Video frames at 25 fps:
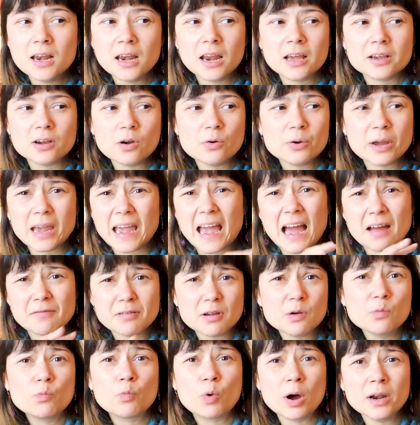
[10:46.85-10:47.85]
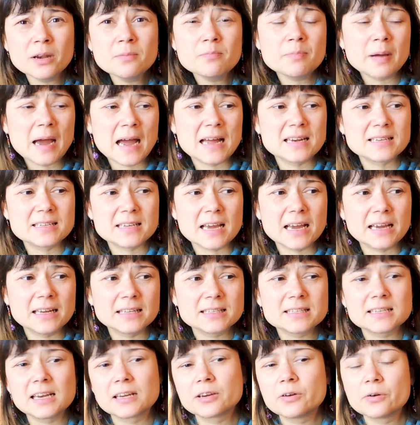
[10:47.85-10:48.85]
like okay having one bad day
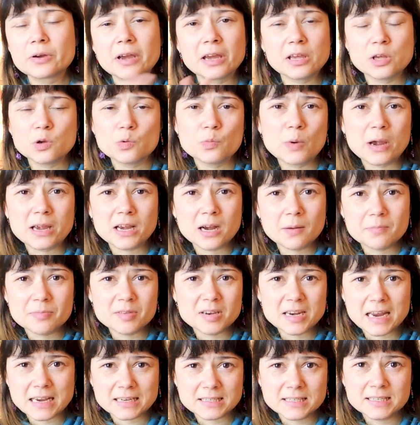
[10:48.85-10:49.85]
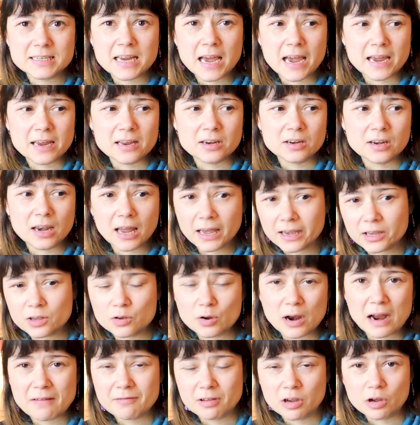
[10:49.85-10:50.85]
it's like okay you wake up the next day and like
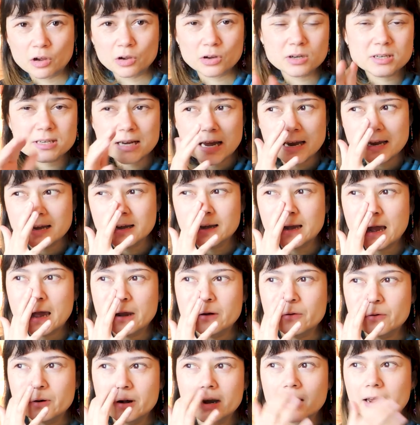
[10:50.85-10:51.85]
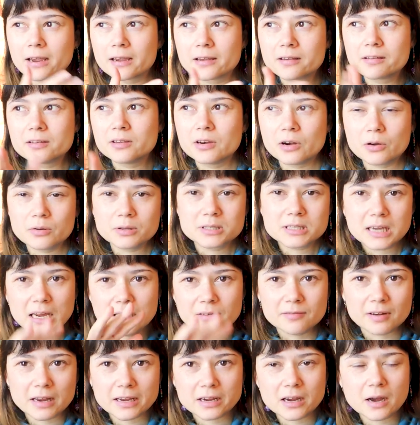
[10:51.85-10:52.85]
you're having a good day again or like you know it's
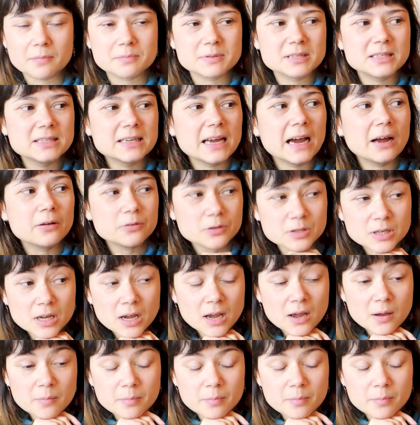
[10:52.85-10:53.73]
kind of like ups and downs